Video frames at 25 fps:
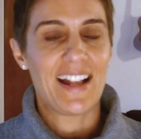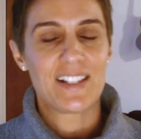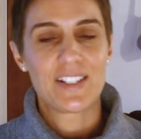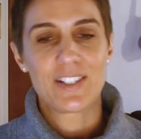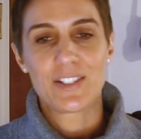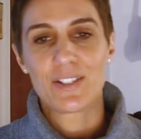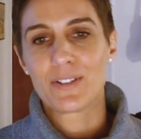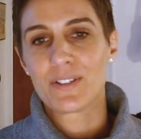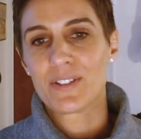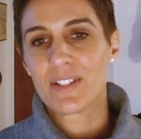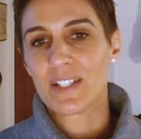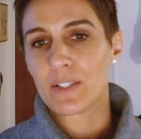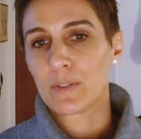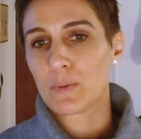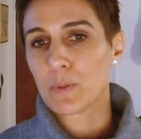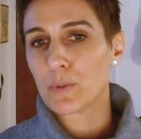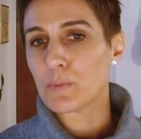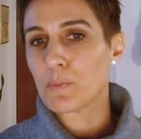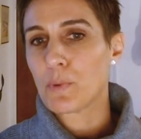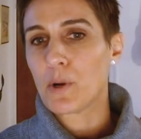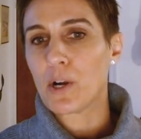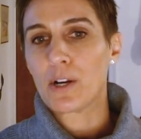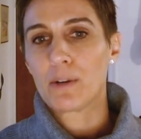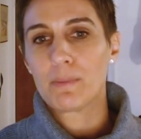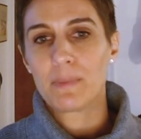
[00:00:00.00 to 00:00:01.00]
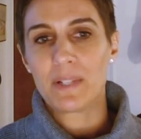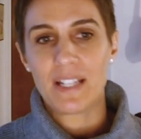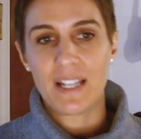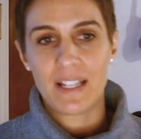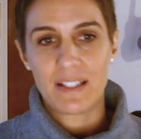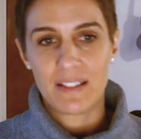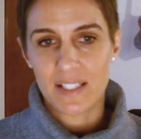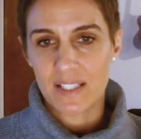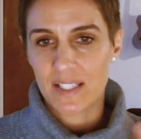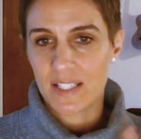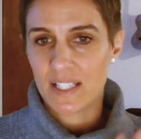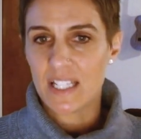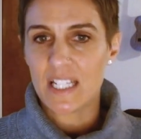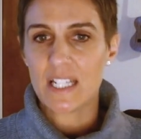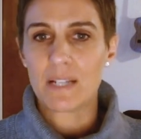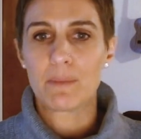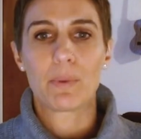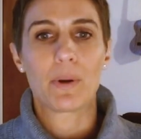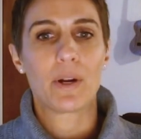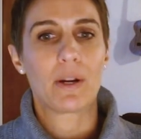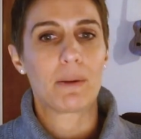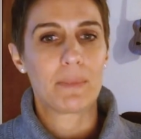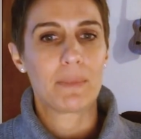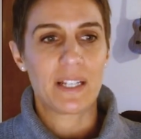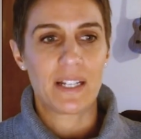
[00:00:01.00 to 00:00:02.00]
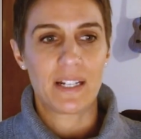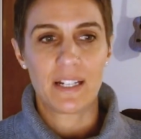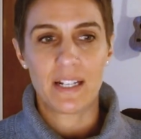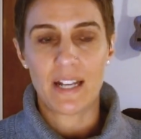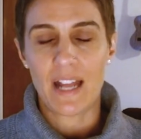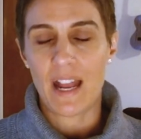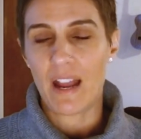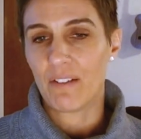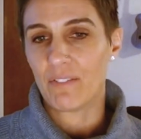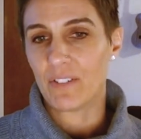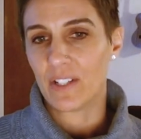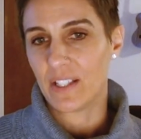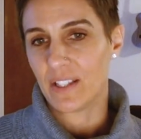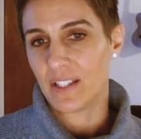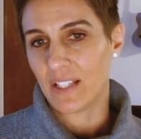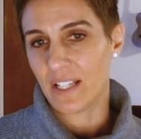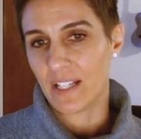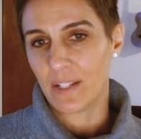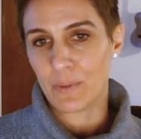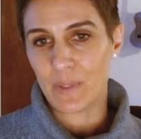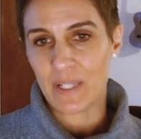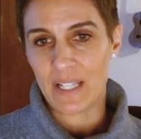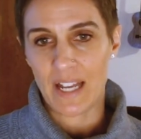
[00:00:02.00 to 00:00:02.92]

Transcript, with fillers: And so this was permeate, this theme permeated everything.